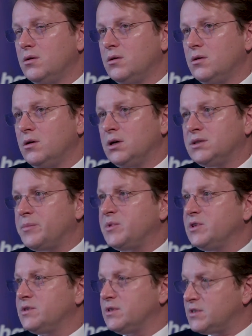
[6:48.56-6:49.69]

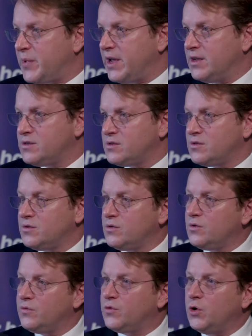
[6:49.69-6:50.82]
acceptance and space
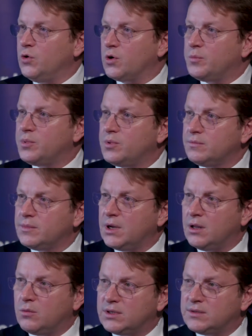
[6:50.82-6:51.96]
for Europe in the
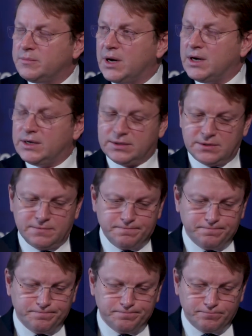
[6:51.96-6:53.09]
Western Balkans.
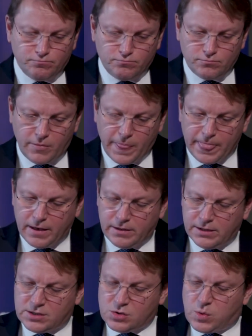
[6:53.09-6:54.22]
This
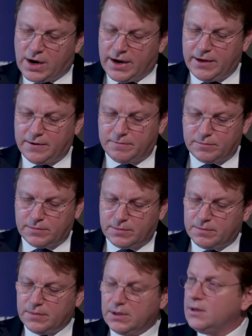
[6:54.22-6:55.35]
is why
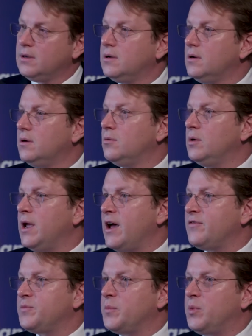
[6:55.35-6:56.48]
we have
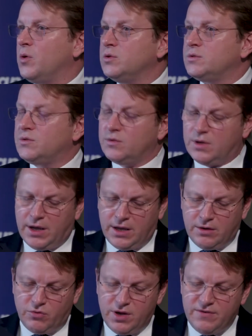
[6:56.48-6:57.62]
proposed a
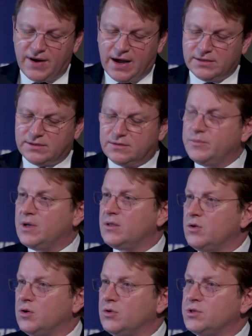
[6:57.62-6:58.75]
revised
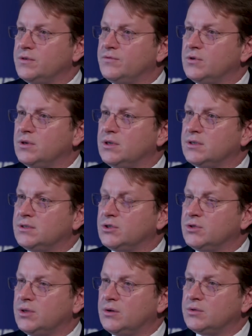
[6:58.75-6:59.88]
methodology for the accession
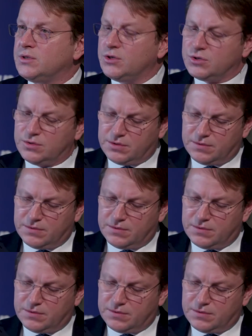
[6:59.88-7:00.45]
negotiations